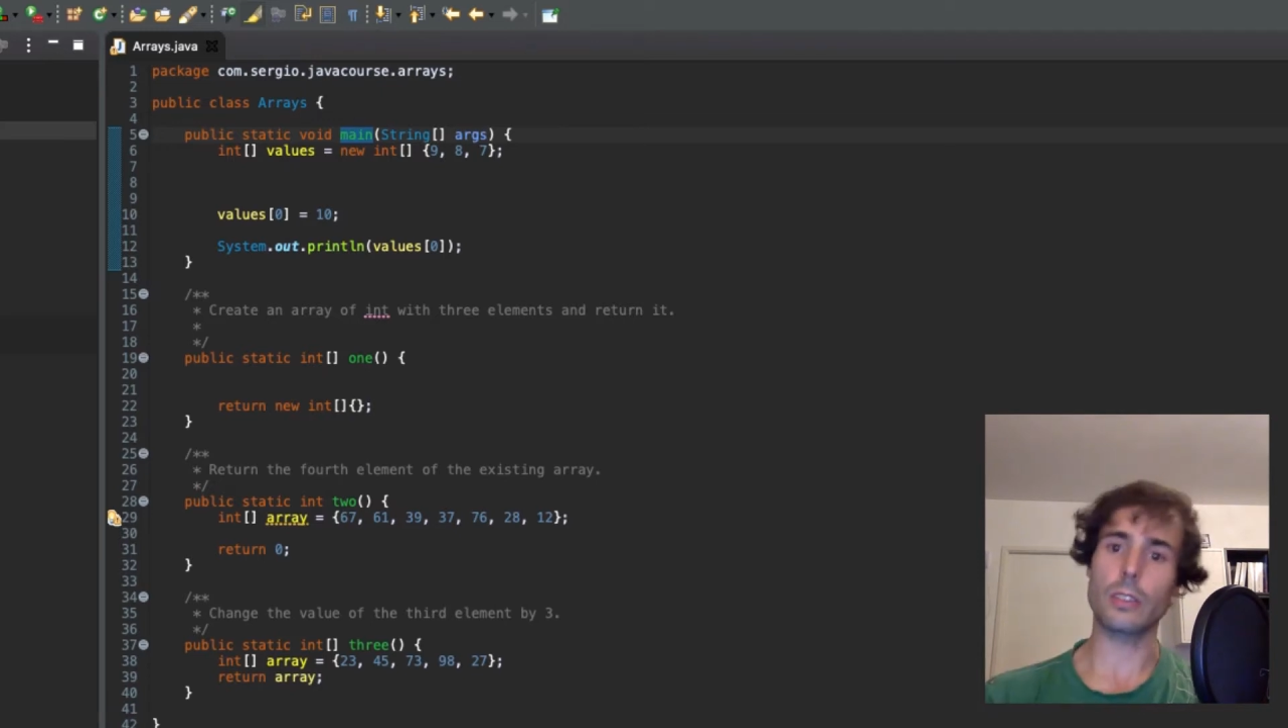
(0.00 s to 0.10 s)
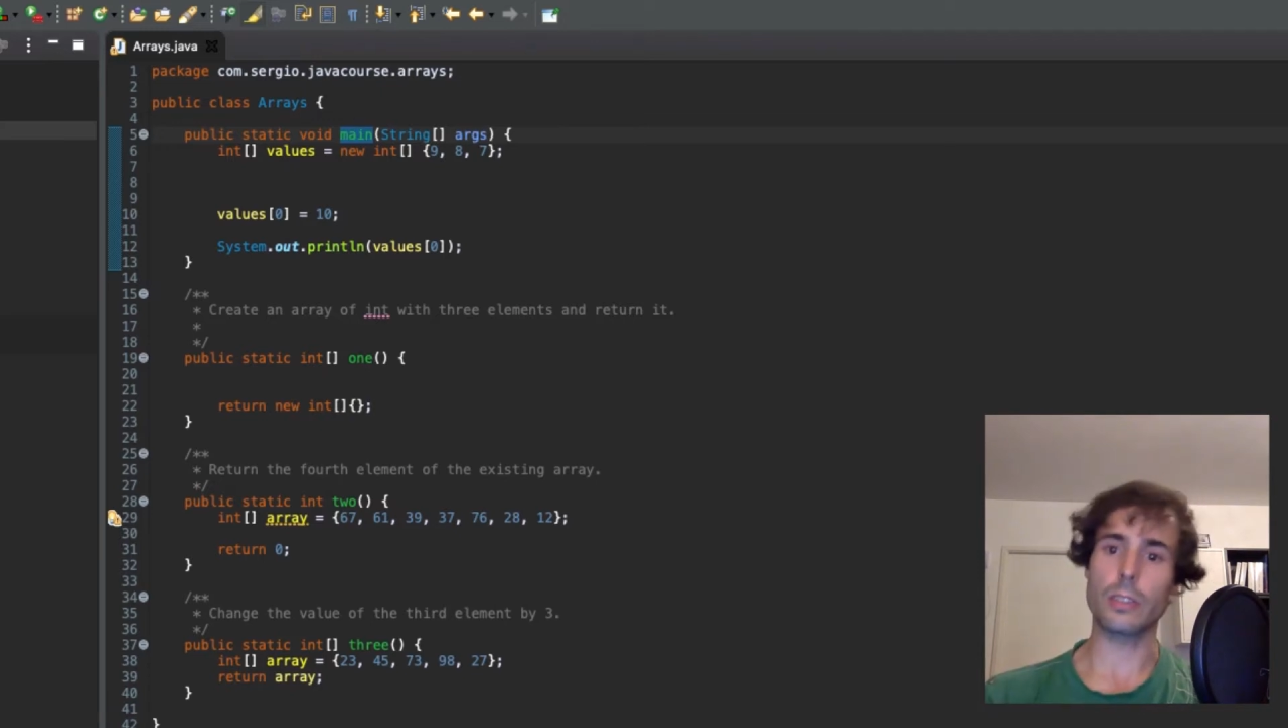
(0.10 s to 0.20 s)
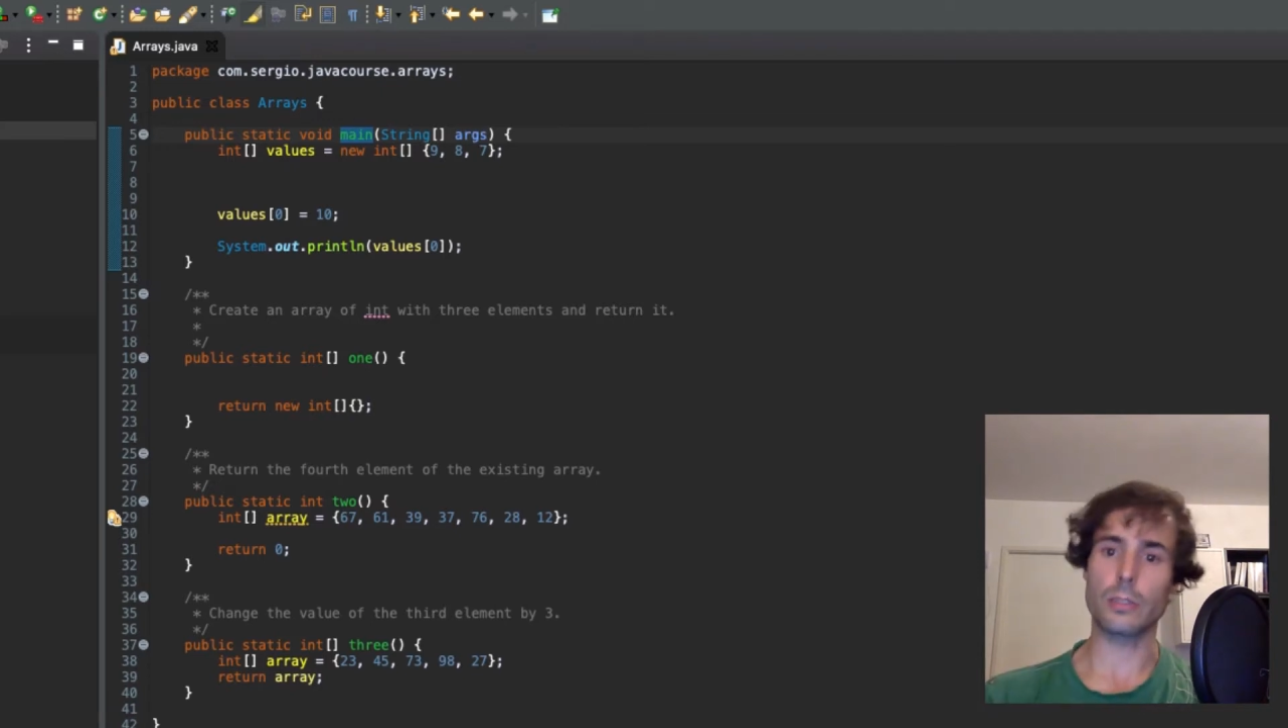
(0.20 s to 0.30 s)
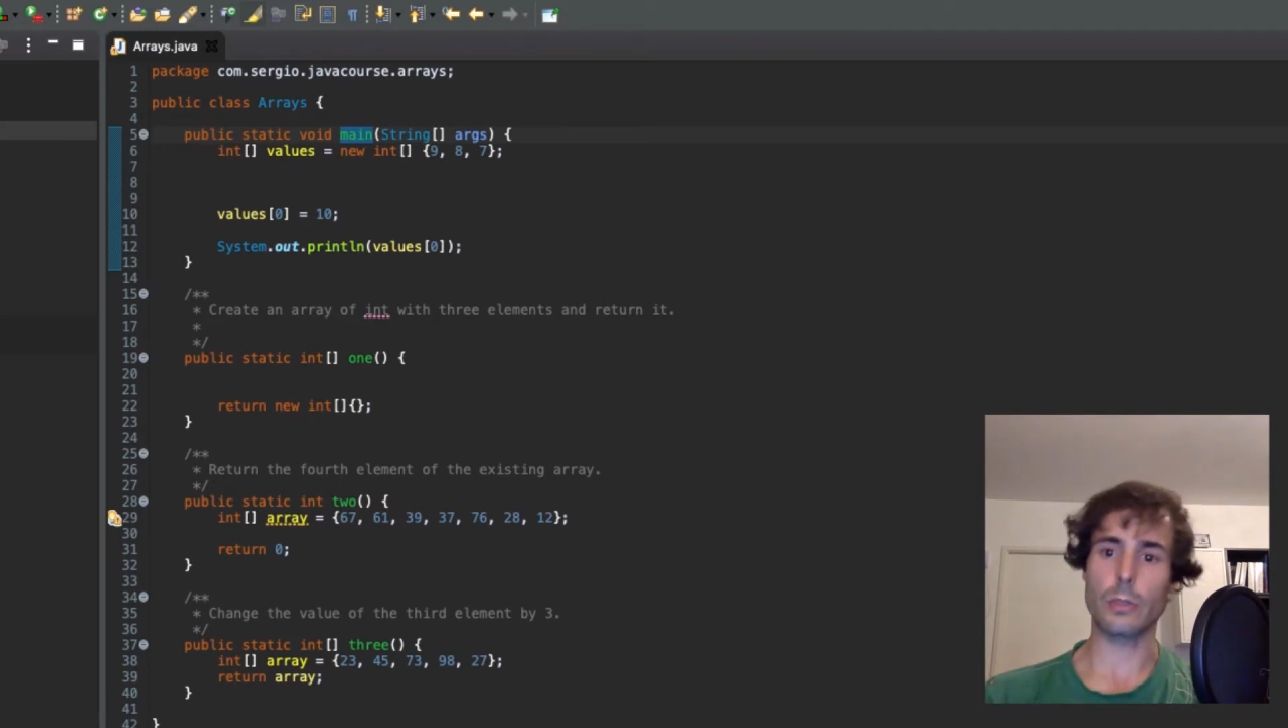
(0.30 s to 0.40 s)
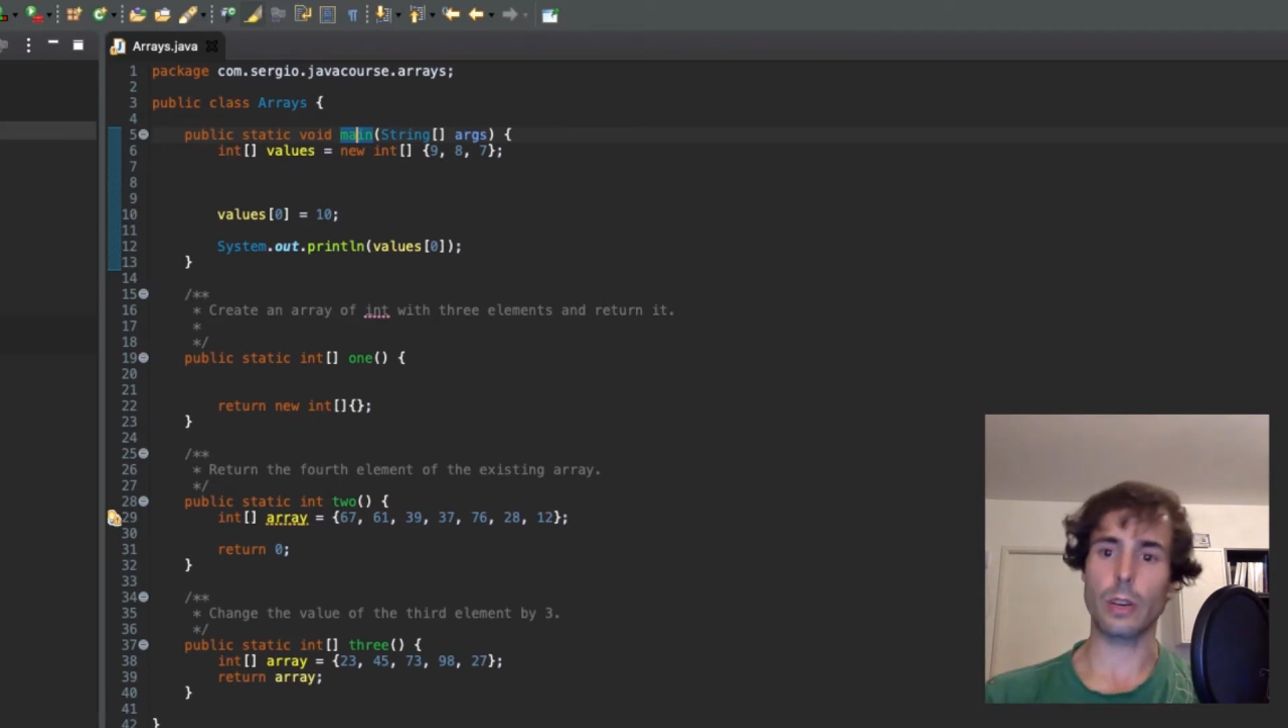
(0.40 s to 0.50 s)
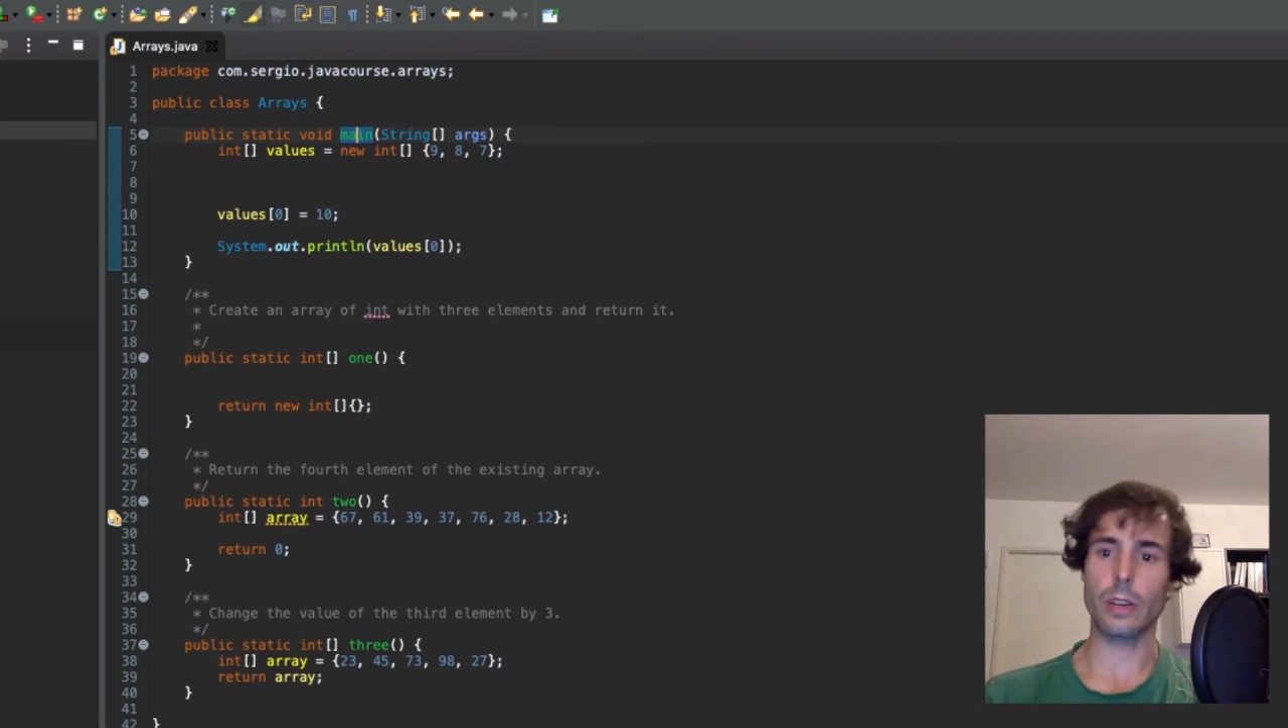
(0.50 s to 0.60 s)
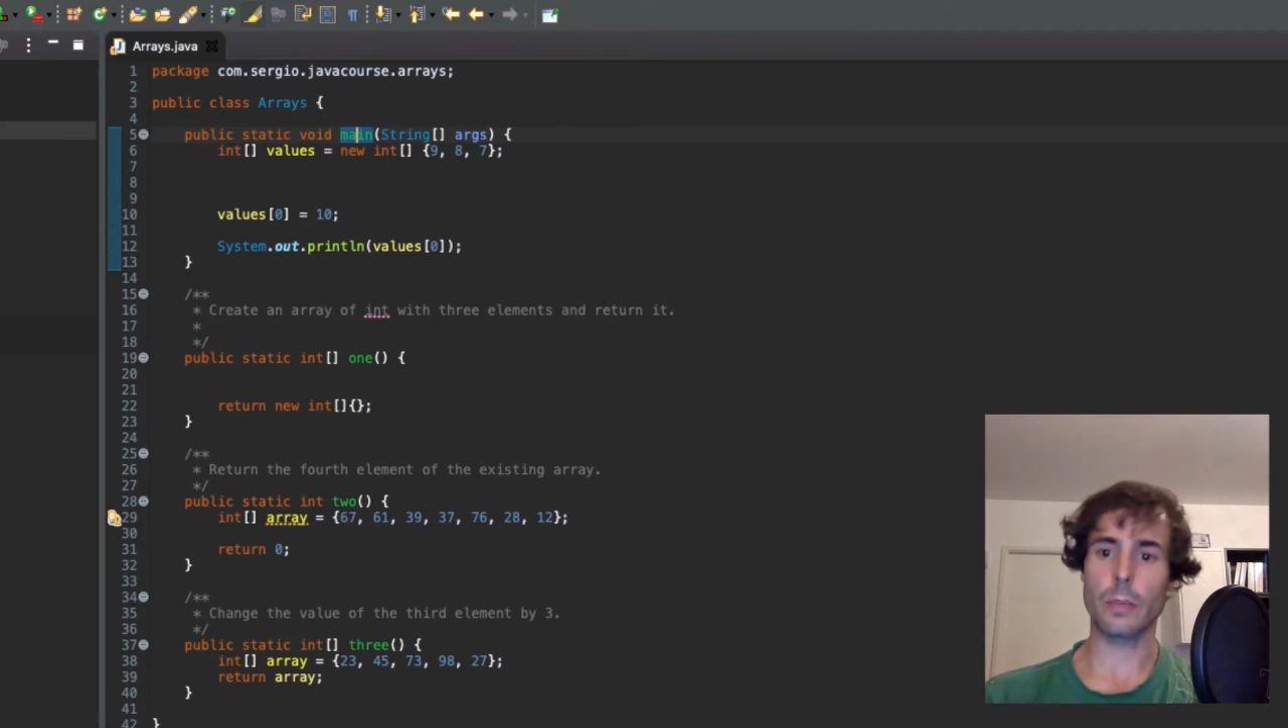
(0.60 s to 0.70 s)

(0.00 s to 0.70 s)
in the string.